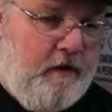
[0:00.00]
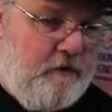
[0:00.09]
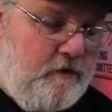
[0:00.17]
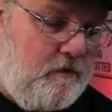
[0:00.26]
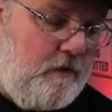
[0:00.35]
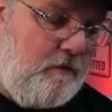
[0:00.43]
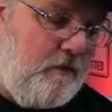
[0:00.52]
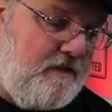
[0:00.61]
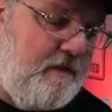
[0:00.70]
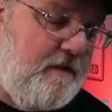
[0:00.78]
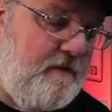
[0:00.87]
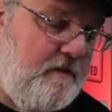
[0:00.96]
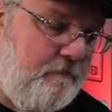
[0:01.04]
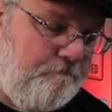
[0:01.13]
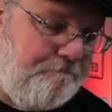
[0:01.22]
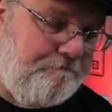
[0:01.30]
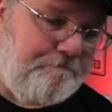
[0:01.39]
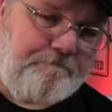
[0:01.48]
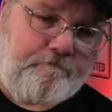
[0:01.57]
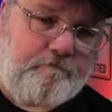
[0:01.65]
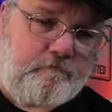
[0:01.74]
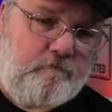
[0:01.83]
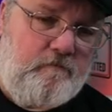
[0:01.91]
You go out with this,
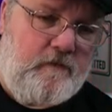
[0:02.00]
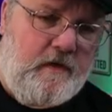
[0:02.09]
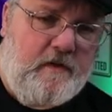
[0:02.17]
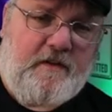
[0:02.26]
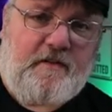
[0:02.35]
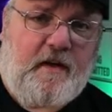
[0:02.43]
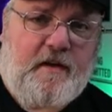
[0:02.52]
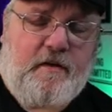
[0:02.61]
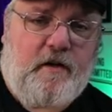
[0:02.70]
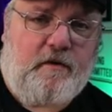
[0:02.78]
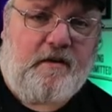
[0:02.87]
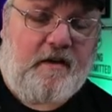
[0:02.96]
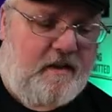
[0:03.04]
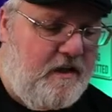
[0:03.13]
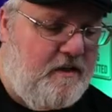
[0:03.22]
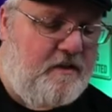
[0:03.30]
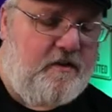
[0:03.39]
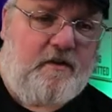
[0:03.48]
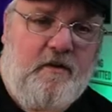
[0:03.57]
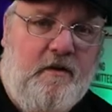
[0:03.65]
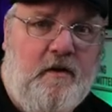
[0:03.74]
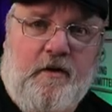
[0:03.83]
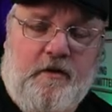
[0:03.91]
let's say you're going to the kids,
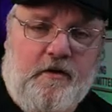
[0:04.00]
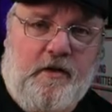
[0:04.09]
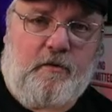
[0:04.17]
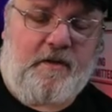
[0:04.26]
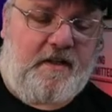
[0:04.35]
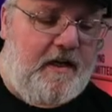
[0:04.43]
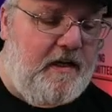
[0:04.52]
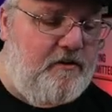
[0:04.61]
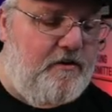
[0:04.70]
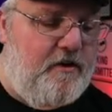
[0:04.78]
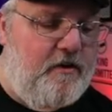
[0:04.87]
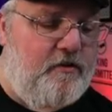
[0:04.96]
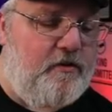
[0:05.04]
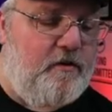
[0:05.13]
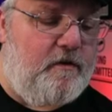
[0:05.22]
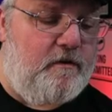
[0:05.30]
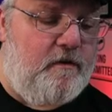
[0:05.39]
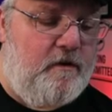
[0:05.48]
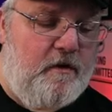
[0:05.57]
you're going with the kids to the zoo,